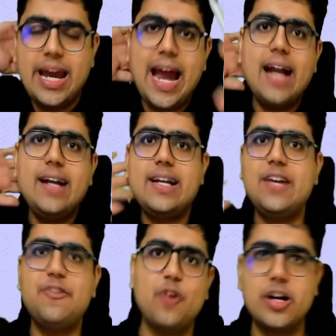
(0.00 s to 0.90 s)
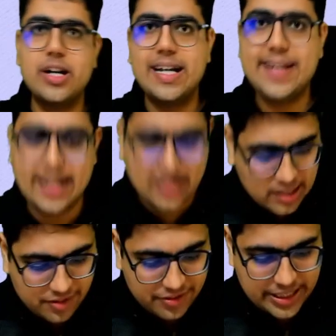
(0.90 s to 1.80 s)
And D for debt
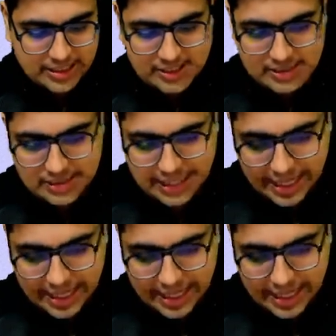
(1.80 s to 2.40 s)
covenants.